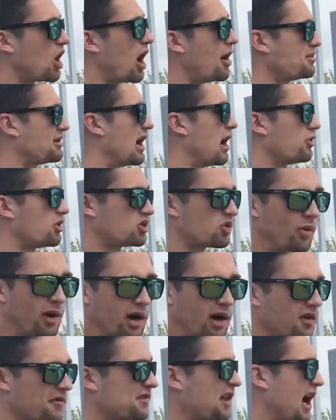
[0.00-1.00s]
dropped down to
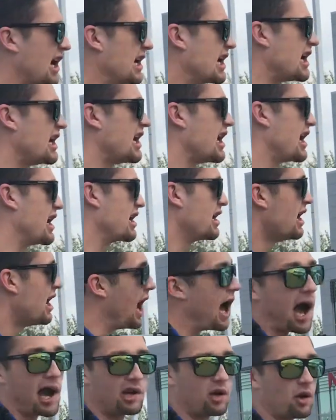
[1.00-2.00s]
12,988.
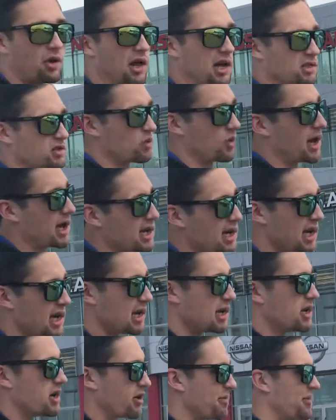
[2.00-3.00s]
I know that's right
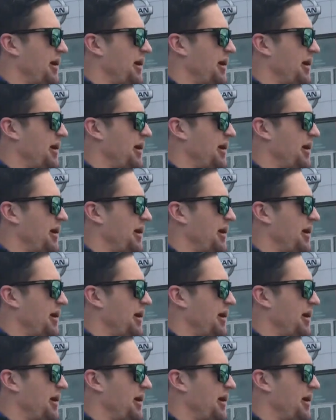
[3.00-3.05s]
in your